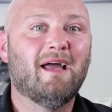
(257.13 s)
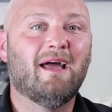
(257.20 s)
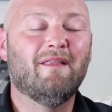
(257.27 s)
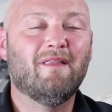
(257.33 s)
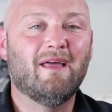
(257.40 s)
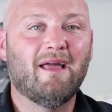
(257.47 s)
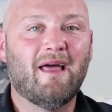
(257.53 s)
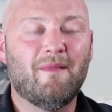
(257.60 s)

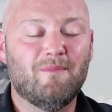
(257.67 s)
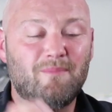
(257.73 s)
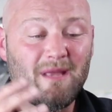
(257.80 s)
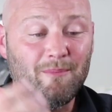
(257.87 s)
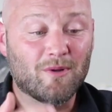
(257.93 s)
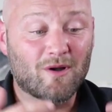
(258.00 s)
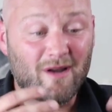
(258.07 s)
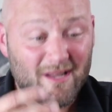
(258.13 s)
and
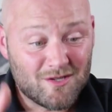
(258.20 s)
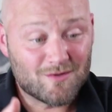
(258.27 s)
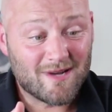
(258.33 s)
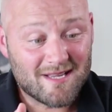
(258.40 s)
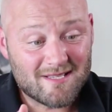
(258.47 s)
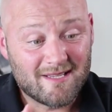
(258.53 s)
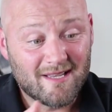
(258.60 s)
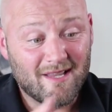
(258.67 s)
people are
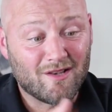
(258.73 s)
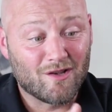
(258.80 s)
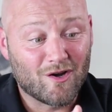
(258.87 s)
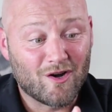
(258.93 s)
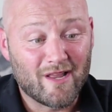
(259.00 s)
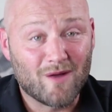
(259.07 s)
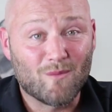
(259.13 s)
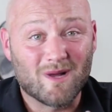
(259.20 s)
interested in
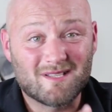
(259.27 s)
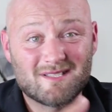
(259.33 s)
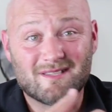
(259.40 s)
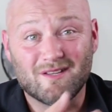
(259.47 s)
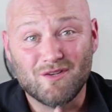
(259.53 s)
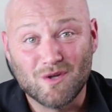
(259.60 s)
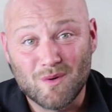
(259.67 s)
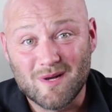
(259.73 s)
learning what's
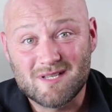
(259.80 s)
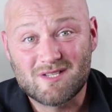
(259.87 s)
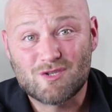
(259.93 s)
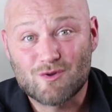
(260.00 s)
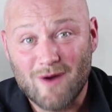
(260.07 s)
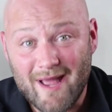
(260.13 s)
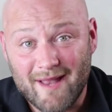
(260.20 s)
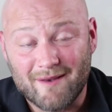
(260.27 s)
the
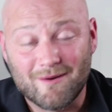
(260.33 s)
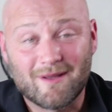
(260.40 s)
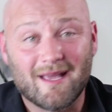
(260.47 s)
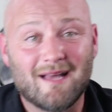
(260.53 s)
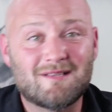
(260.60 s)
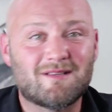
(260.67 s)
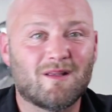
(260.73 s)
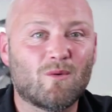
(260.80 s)
newest trend,
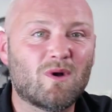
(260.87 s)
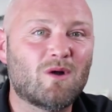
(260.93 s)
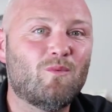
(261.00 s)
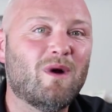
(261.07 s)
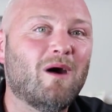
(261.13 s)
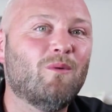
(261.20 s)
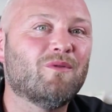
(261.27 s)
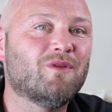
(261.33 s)
okay? So they work
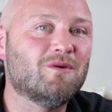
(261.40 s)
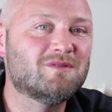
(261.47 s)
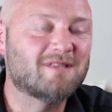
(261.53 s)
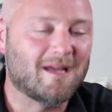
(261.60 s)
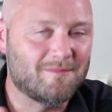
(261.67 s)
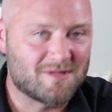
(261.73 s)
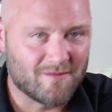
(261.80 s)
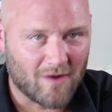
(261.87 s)
well with those
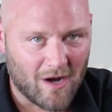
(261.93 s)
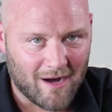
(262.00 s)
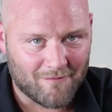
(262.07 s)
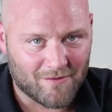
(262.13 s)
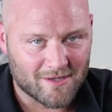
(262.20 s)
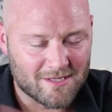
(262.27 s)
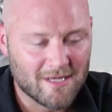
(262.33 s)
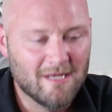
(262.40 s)
types of
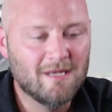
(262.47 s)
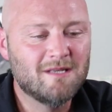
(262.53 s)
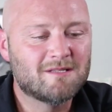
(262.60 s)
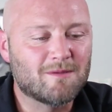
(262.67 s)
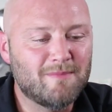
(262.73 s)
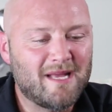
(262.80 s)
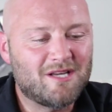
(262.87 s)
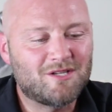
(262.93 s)
offers.
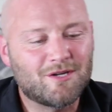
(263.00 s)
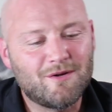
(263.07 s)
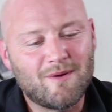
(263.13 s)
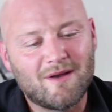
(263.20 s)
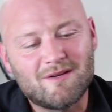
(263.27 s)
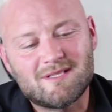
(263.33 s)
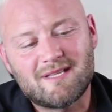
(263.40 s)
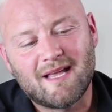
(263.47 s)
So make sure
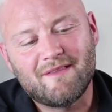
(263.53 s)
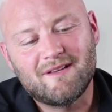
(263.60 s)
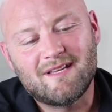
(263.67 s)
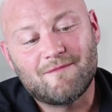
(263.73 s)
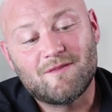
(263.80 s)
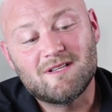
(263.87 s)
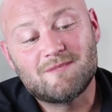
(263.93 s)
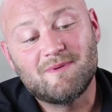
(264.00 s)
you understand the
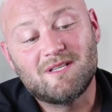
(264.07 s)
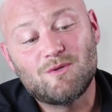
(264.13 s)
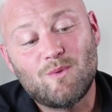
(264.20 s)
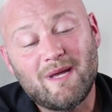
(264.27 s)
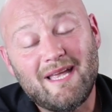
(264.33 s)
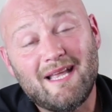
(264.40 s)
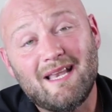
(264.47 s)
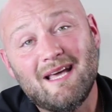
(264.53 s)
difference
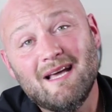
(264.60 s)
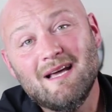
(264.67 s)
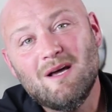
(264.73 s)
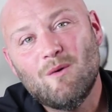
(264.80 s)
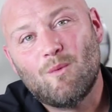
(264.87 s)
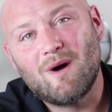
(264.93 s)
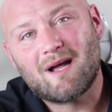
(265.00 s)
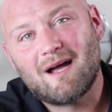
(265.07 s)
between
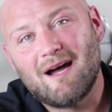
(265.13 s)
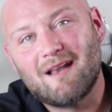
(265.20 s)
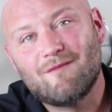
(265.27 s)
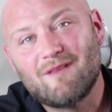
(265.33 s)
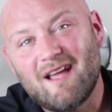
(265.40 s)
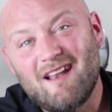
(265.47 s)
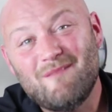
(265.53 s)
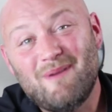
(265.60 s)
what kind
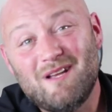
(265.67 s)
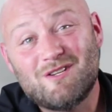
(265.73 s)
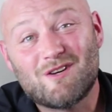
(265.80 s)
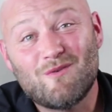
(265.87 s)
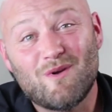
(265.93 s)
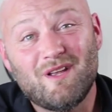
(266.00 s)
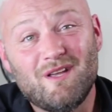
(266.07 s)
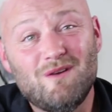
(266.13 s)
of landing page
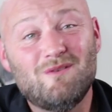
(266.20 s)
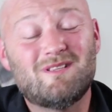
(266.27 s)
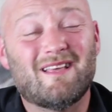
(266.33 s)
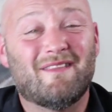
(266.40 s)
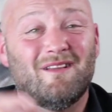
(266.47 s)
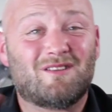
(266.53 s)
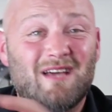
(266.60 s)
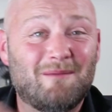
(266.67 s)
you're going to use
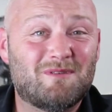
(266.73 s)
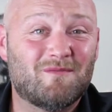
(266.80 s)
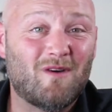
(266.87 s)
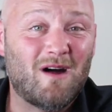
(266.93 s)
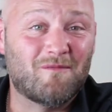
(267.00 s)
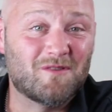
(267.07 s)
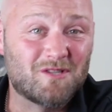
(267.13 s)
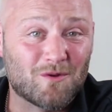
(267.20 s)
and the types
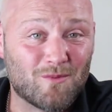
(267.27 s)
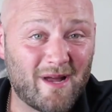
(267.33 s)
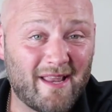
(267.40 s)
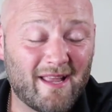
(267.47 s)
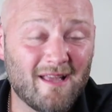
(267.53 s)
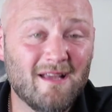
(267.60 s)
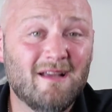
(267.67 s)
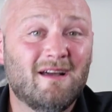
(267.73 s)
of offers you're
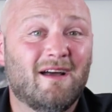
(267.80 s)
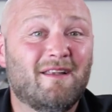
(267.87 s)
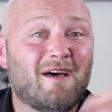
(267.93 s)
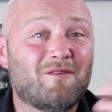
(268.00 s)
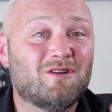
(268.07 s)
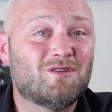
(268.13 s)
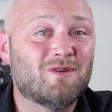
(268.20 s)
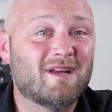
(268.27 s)
running.
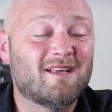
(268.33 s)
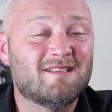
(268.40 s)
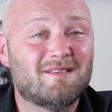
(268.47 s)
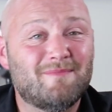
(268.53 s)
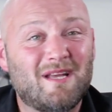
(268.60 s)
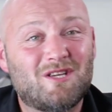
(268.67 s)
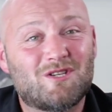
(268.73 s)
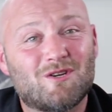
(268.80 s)
Another trick is
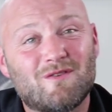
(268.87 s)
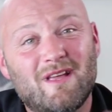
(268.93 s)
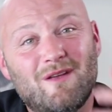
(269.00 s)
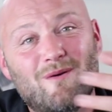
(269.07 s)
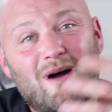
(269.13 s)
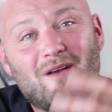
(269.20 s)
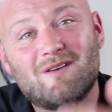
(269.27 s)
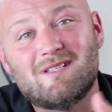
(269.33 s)
to make sure that
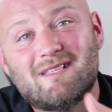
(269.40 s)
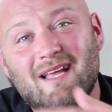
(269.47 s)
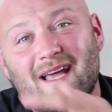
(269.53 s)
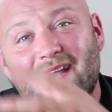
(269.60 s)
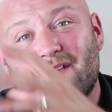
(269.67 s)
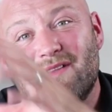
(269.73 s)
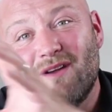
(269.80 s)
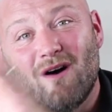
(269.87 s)
you
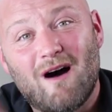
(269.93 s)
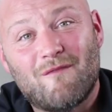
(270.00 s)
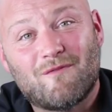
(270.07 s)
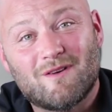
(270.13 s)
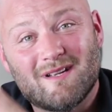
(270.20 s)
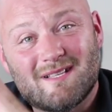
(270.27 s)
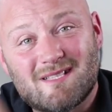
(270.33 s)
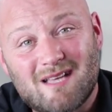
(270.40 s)
understand the
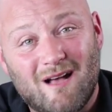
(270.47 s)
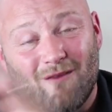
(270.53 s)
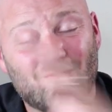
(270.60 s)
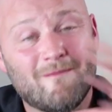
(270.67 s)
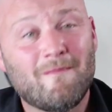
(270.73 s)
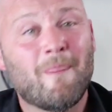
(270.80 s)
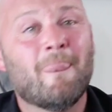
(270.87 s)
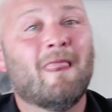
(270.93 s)
offer
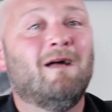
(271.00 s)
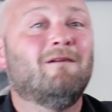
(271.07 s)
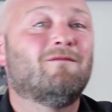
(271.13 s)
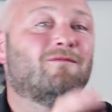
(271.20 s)
itself.